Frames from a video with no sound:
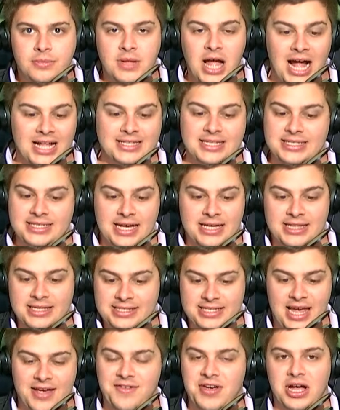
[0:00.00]
Not to say
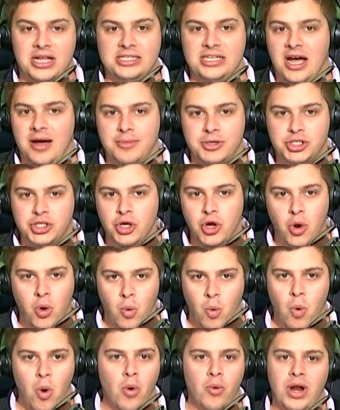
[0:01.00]
that Xavier Thomas
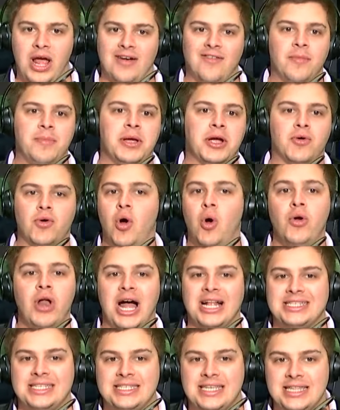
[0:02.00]
won't have a big role.
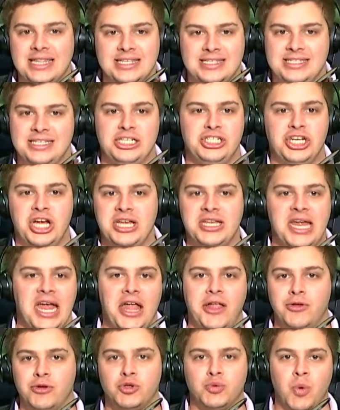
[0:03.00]
Not to say that CJ
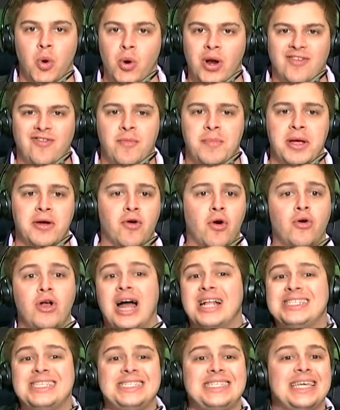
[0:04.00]
Daniels won't have a big role.
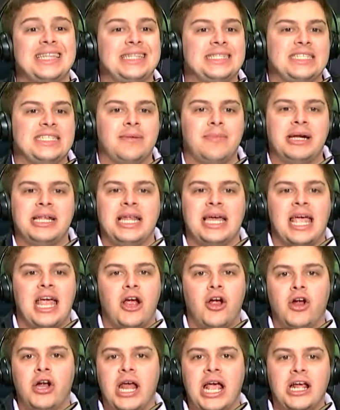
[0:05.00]
Not to say that somebody like
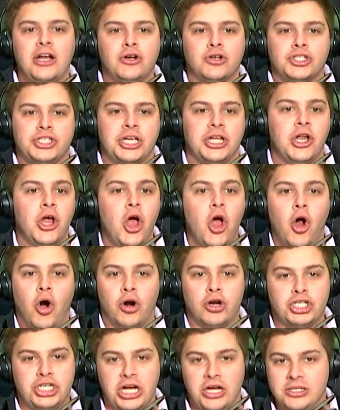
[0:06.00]
Aaron Anderson
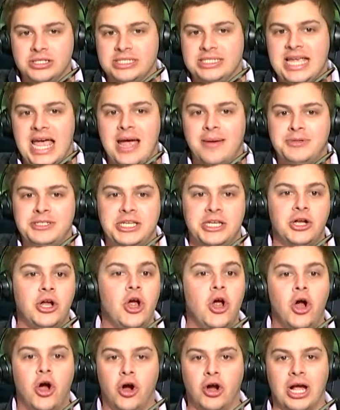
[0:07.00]
or Shelton Sampson
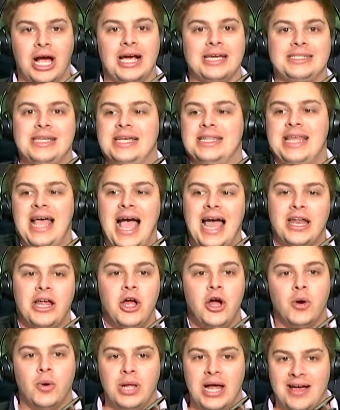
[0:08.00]
or guys like that
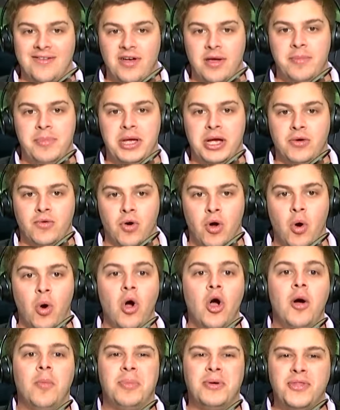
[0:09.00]
will have a big
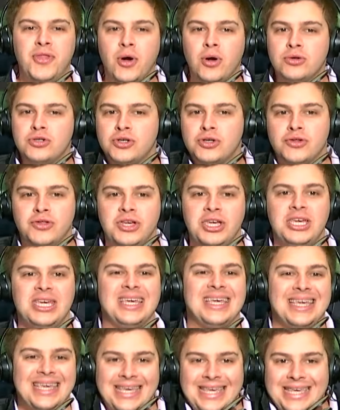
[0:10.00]
role. But those are
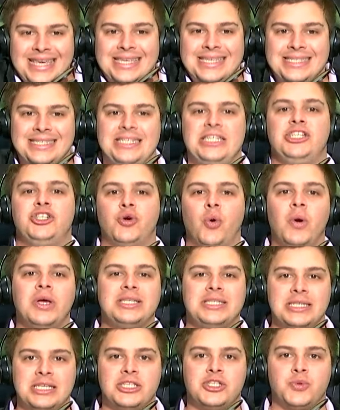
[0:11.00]
the easy
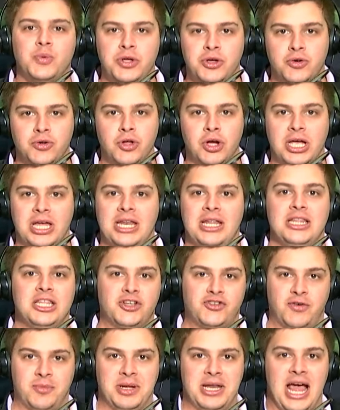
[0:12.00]
choices when you're looking at
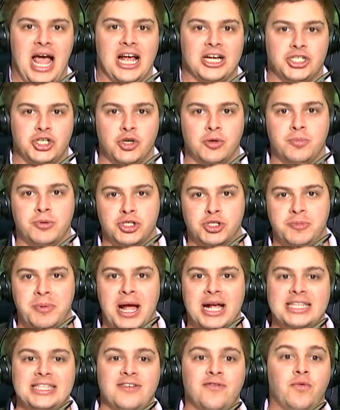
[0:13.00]
this from a national
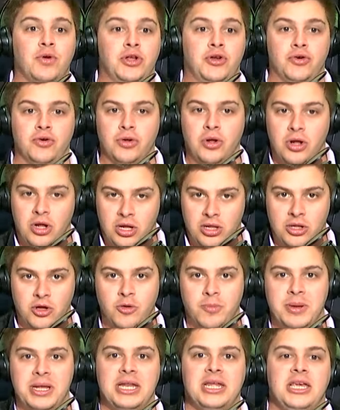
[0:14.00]
perspective. When you're a
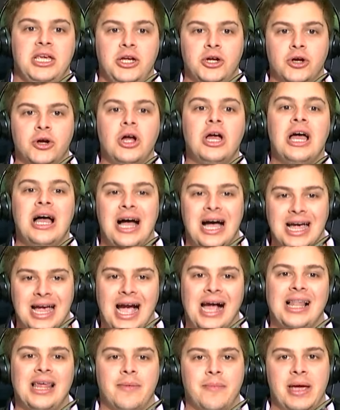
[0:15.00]
little bit here, a
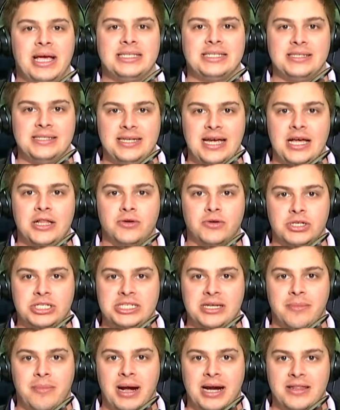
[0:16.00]
guy like Mason Taylor
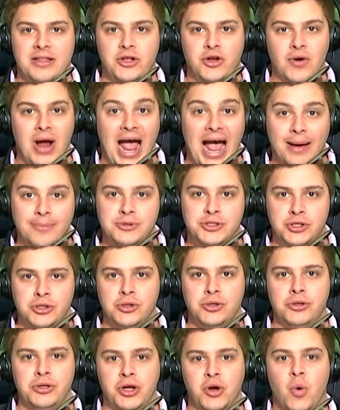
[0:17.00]
is somebody that you're
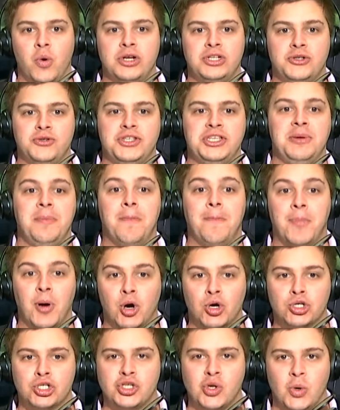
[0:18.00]
absolutely going to see
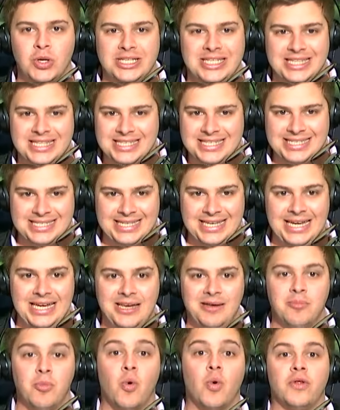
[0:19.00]
burst onto the
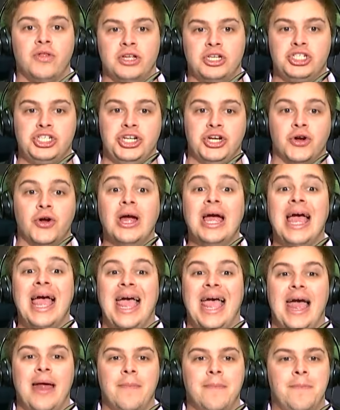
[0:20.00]
scene more this year
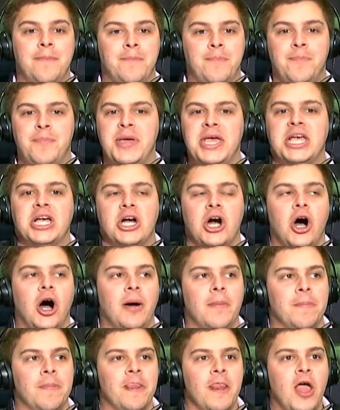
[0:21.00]
and
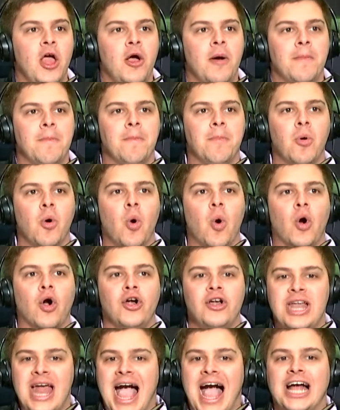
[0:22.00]
become
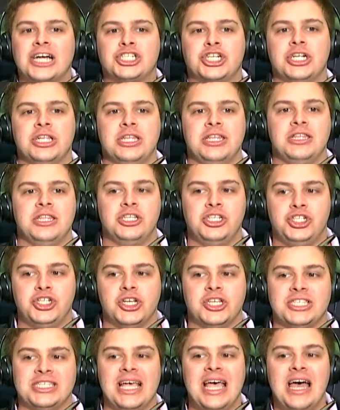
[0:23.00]
more nationally than
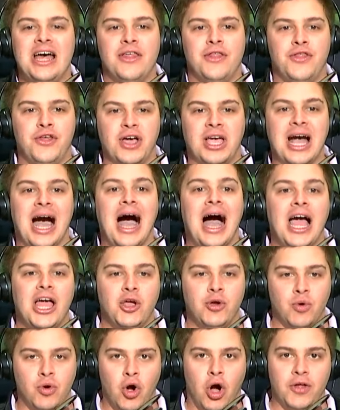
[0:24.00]
just the
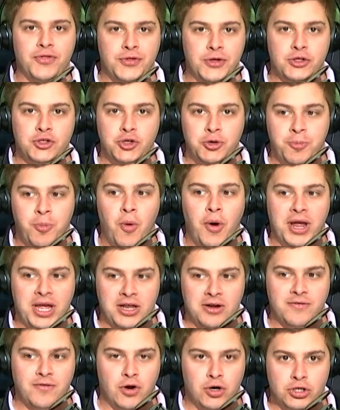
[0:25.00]
guy who caught the two
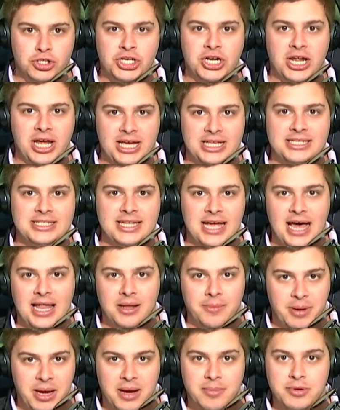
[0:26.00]
point conversion against
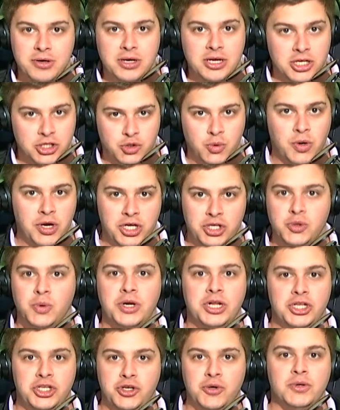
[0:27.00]
Alabama in
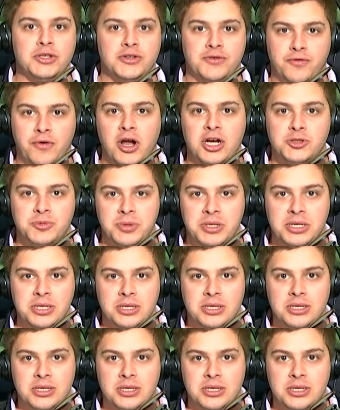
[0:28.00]
2022 as a freshman